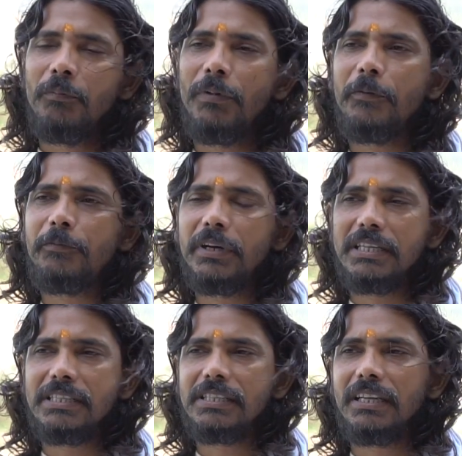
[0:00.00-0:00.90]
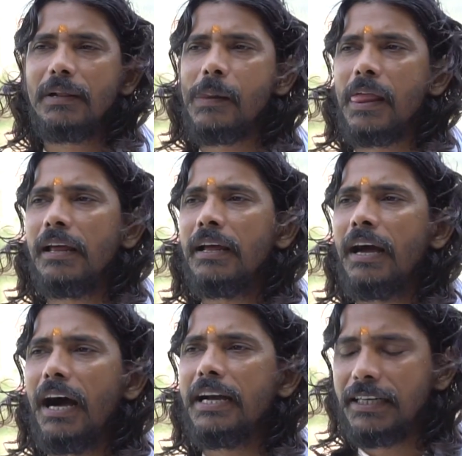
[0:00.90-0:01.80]
My friends,
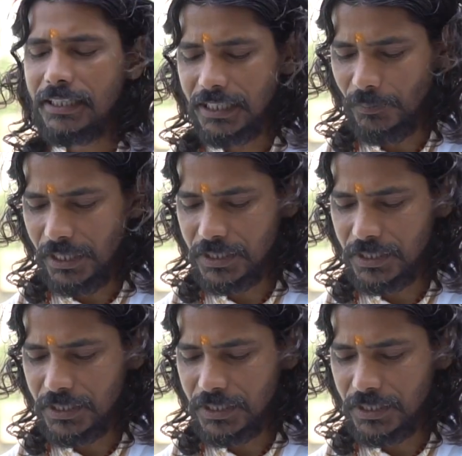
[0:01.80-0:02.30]
I started my